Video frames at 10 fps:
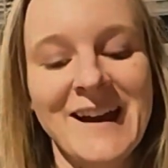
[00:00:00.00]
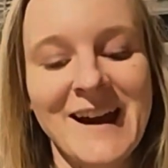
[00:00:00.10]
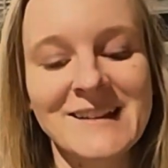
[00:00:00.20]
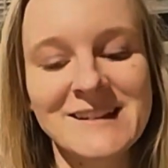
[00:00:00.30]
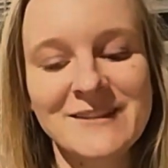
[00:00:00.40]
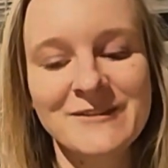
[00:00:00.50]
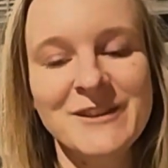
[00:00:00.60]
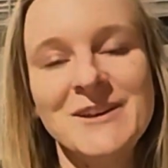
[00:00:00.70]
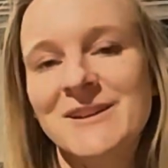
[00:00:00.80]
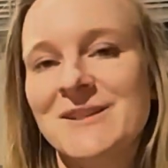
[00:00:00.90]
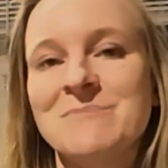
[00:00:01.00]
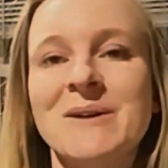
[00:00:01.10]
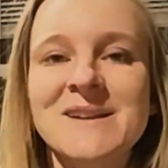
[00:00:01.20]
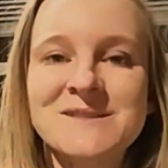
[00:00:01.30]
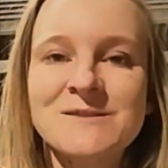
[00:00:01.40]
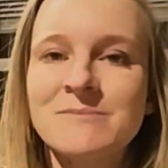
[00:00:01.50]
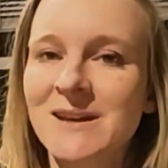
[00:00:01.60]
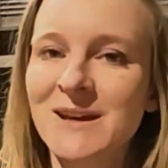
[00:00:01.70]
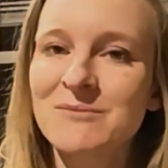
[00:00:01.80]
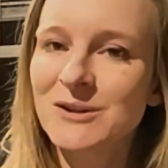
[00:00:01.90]
I love the puzzle,
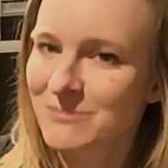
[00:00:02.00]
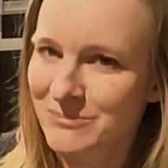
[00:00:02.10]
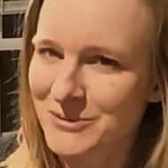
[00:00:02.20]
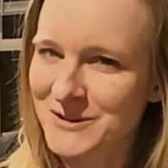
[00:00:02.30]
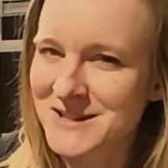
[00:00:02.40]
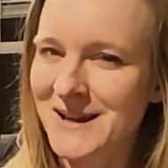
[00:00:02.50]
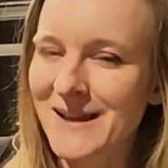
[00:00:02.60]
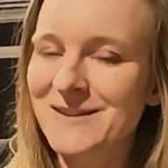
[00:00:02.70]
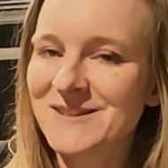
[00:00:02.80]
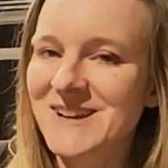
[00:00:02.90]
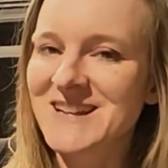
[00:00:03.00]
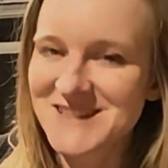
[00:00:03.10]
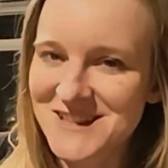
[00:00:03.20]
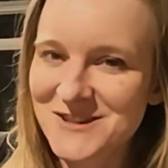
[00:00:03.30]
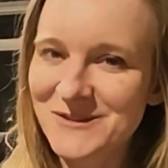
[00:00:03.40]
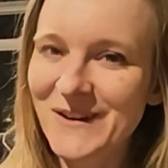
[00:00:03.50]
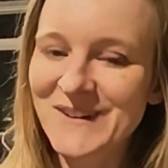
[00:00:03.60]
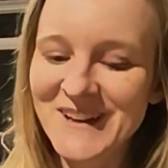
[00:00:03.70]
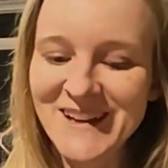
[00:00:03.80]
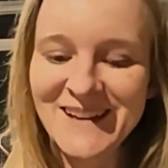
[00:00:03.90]
being able to put together an
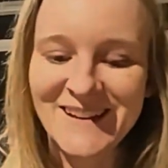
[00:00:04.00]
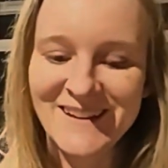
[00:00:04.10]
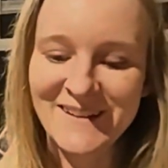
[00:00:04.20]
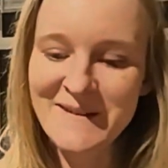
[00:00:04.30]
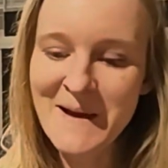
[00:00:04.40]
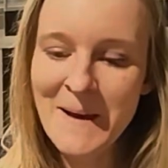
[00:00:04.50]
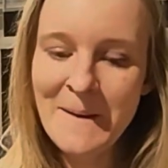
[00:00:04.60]
itinerary and